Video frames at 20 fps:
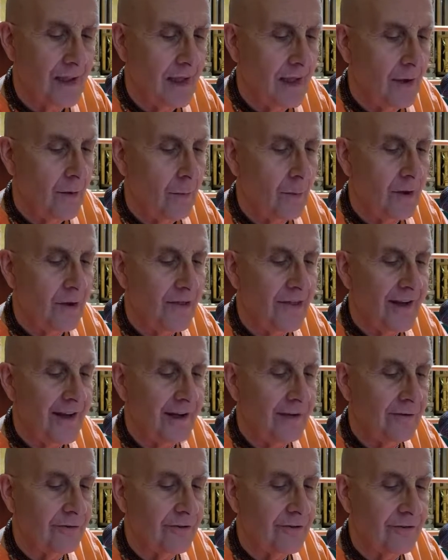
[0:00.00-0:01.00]
where
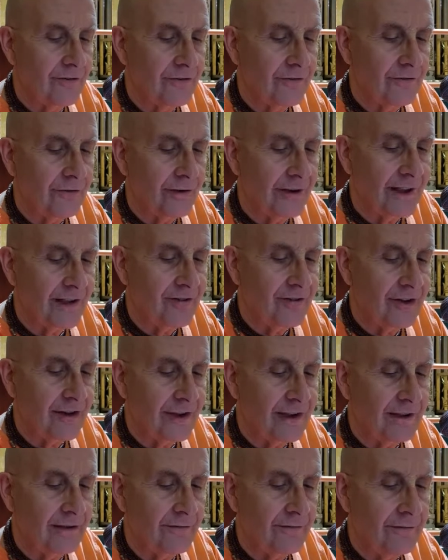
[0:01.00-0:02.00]
thousands of
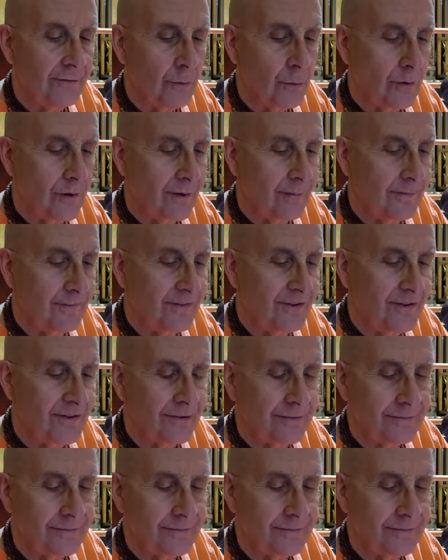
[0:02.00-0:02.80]
transcendental forms